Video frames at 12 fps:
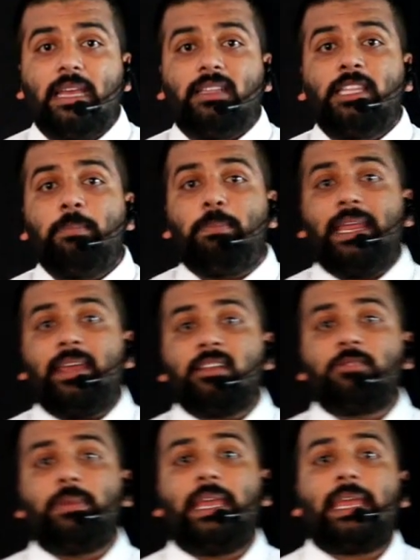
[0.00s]
The
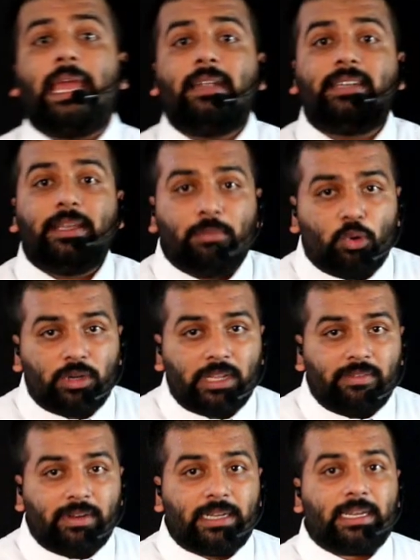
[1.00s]
players may get
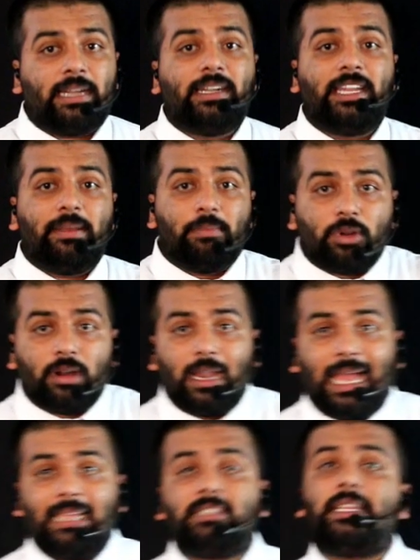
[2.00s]
demotivated,
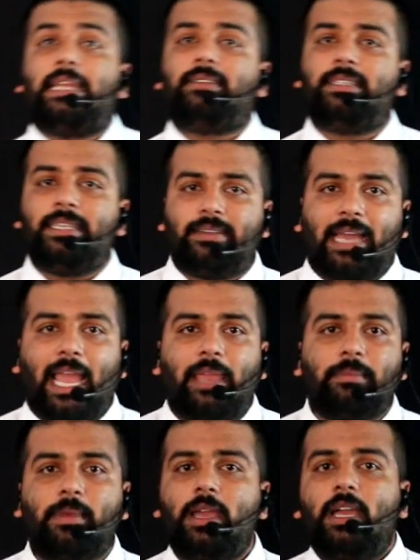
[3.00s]
demoralized at the
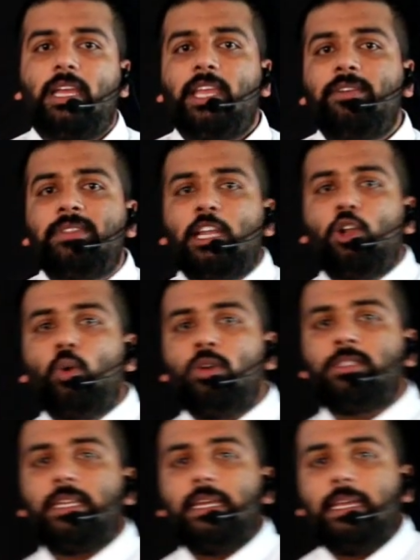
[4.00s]
time if they
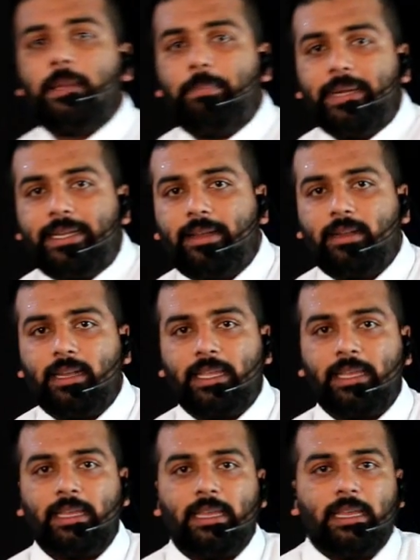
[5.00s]
lose
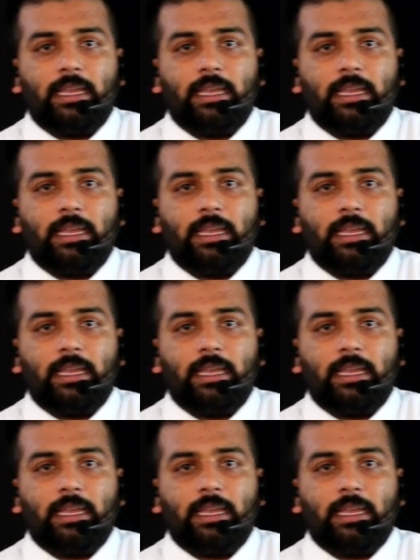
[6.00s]
repeatedly.